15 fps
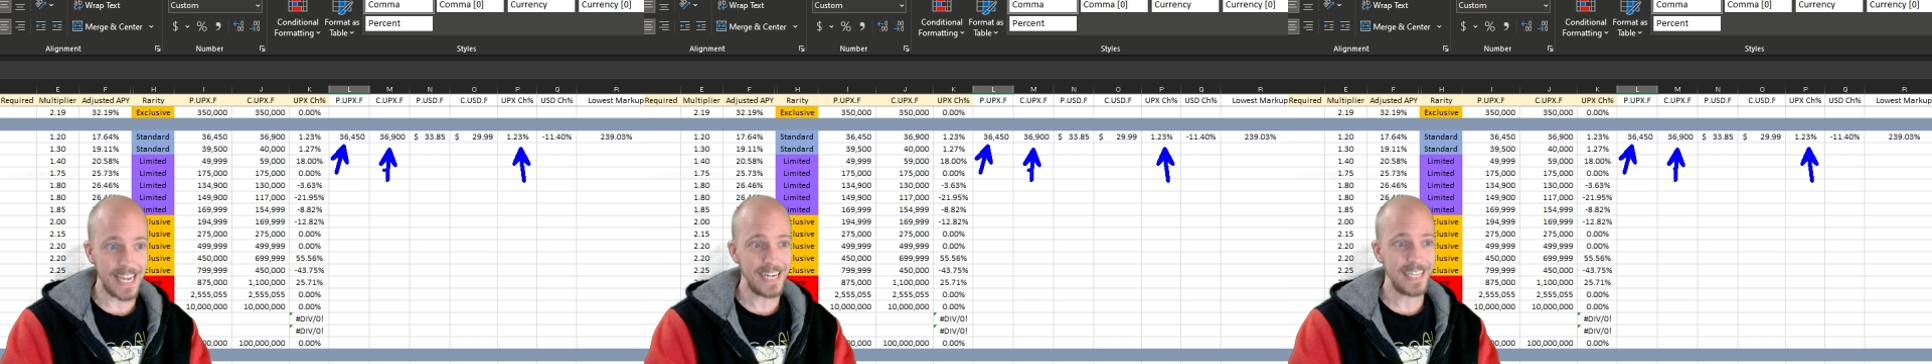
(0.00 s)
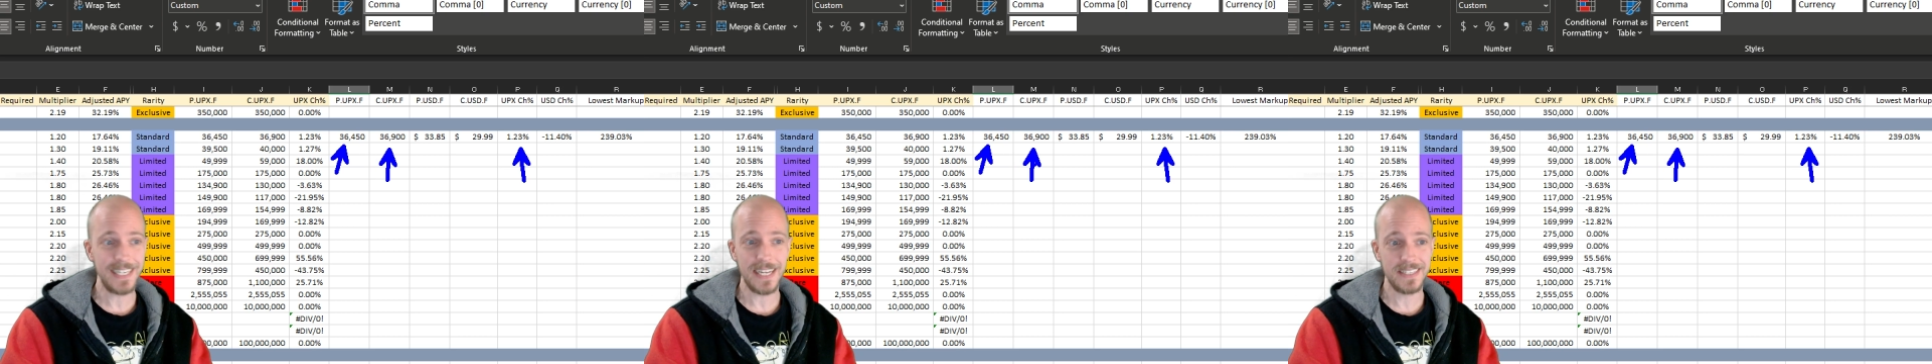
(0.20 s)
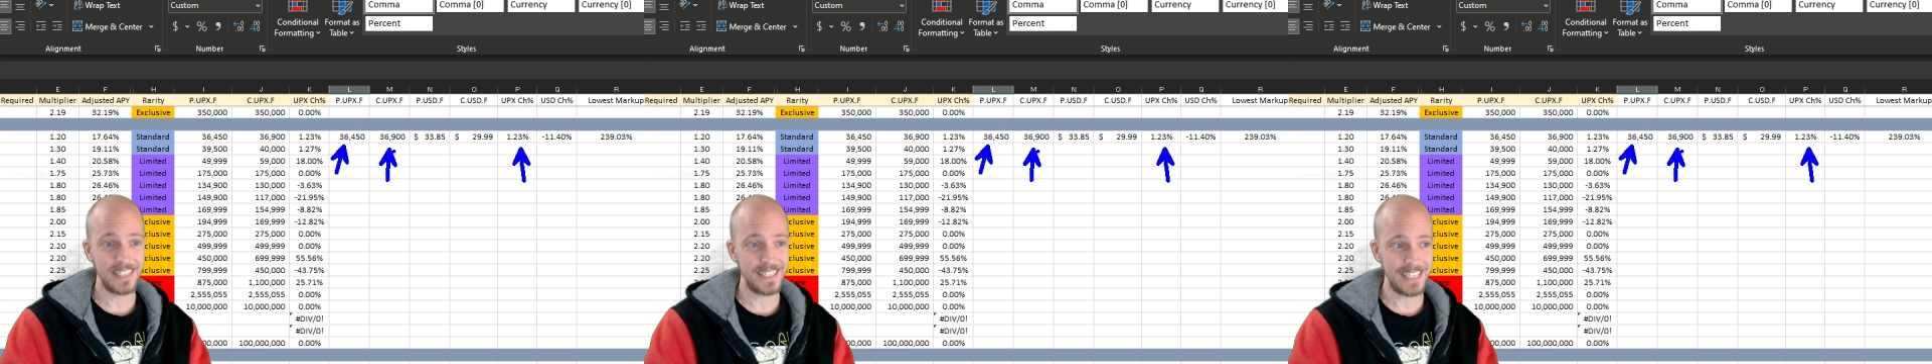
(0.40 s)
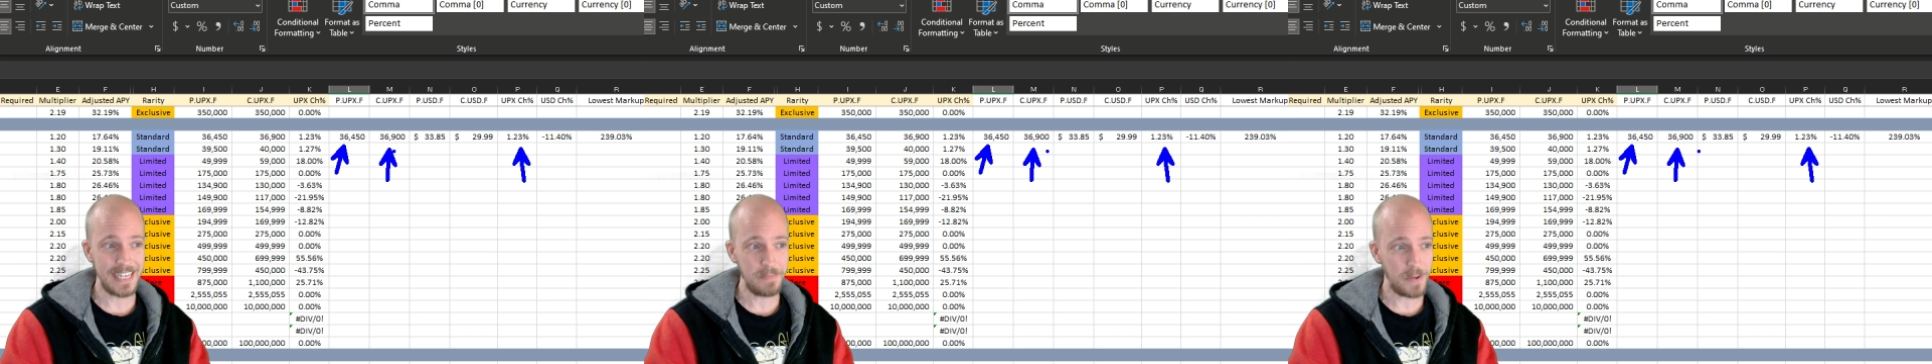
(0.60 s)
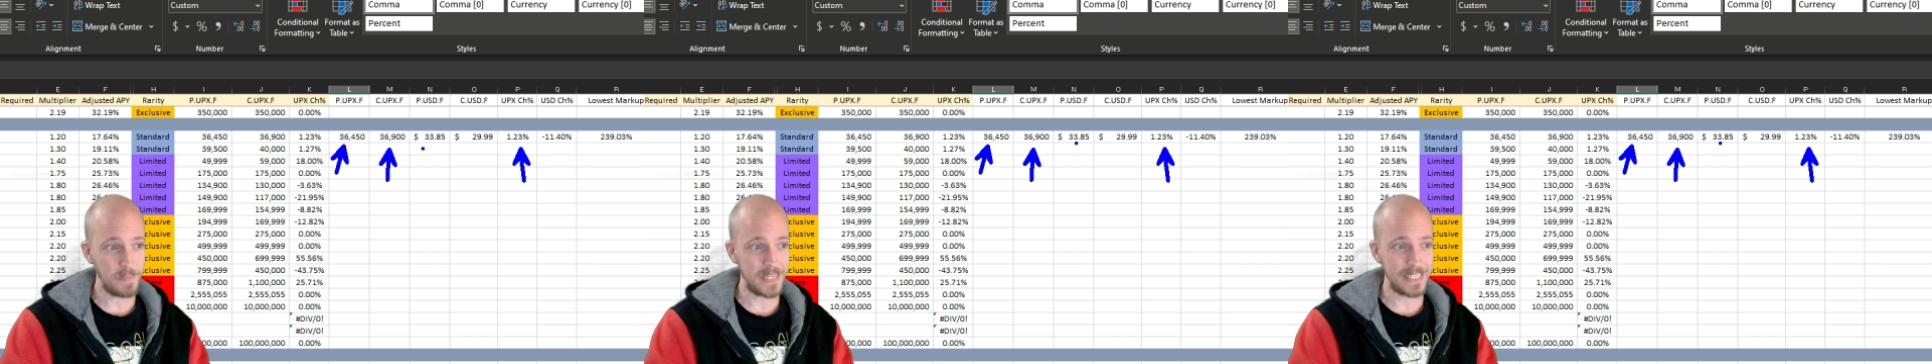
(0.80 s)
and it doesn't
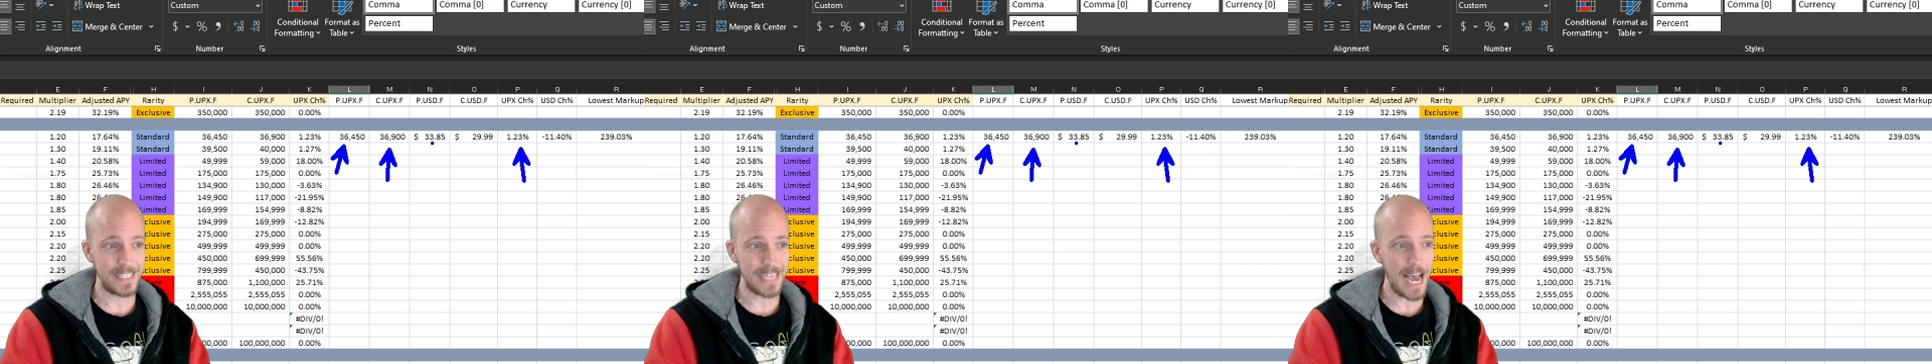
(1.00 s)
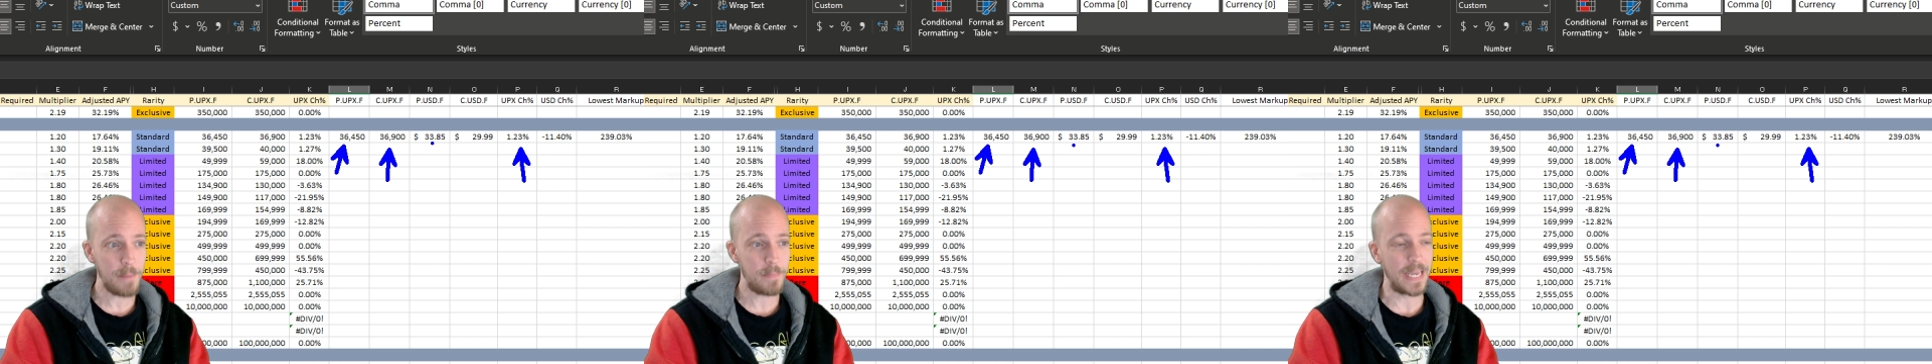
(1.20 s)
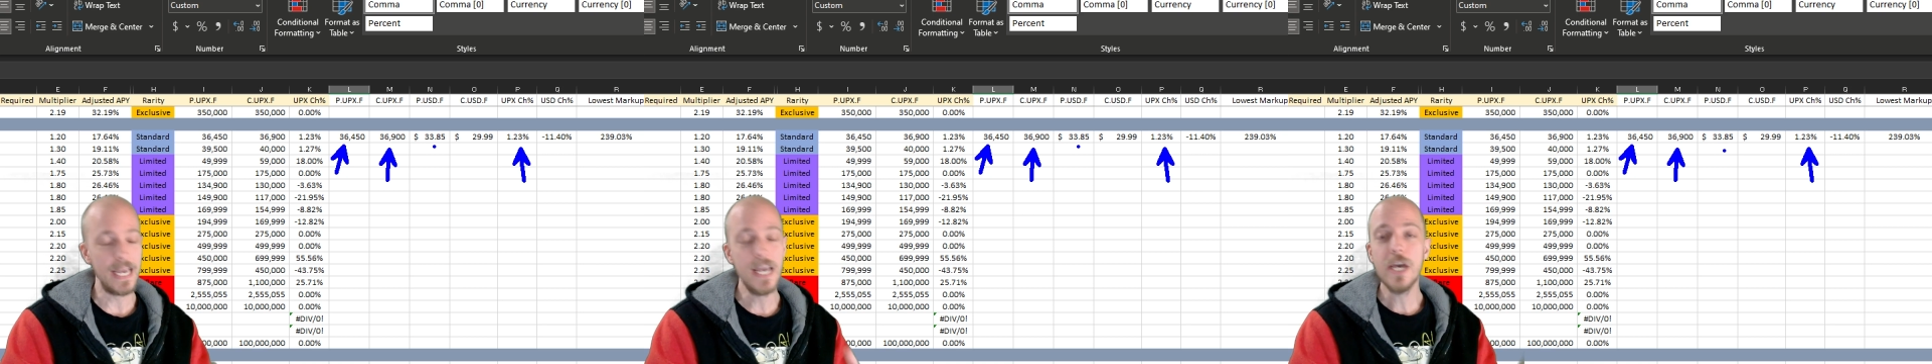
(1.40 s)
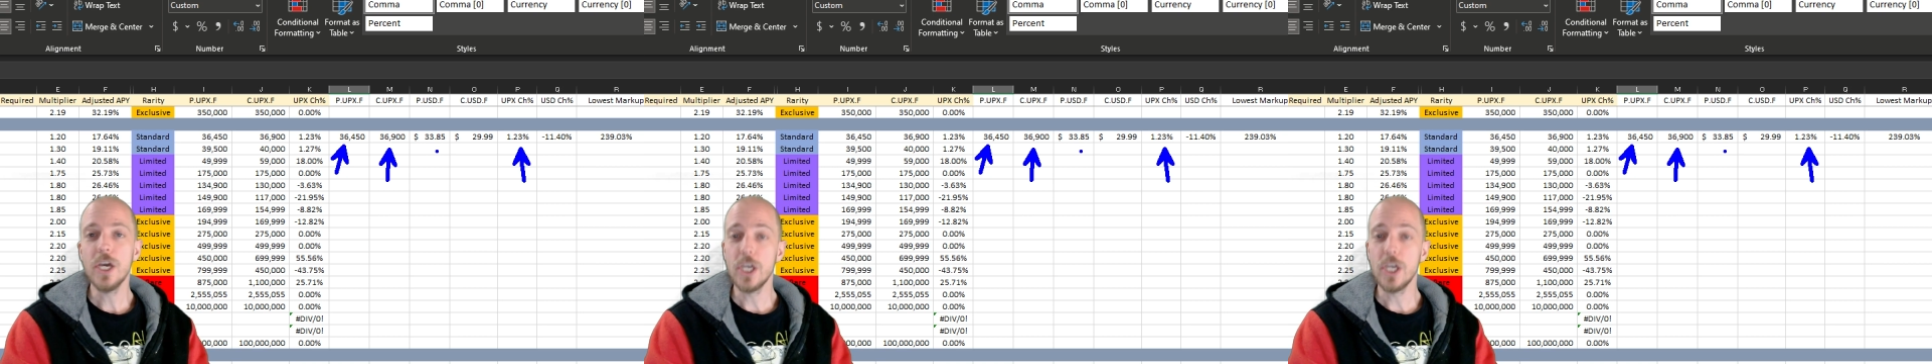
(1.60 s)
seem to be stopping.